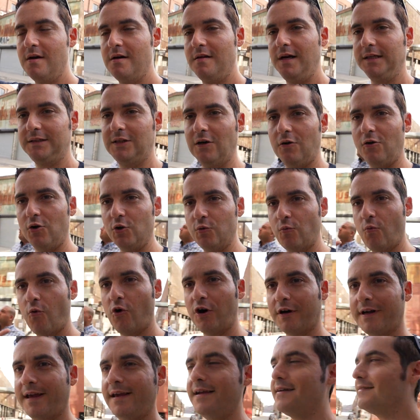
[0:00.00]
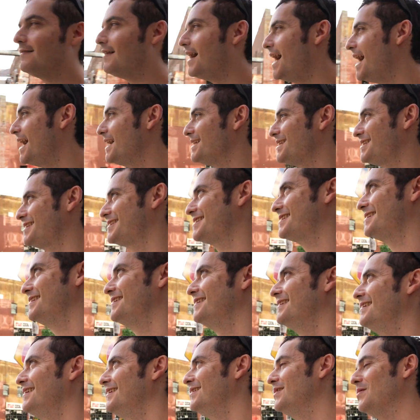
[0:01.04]
like the old working class
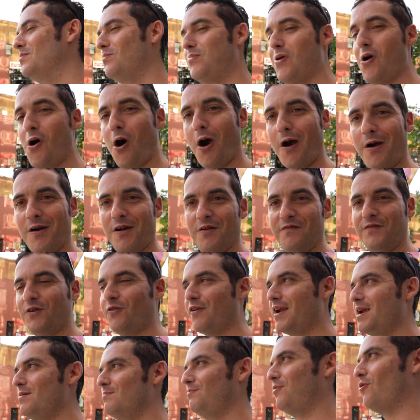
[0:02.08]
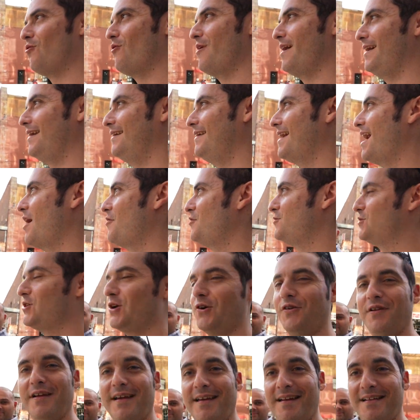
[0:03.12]
part of Greenpoint, and now they're
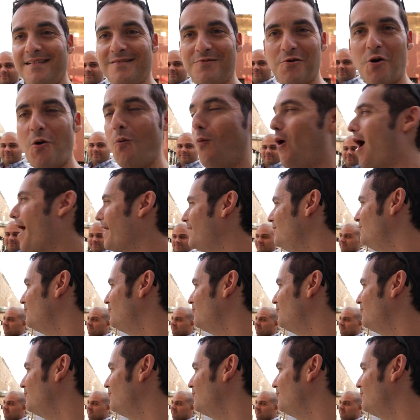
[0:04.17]
turning it into a wine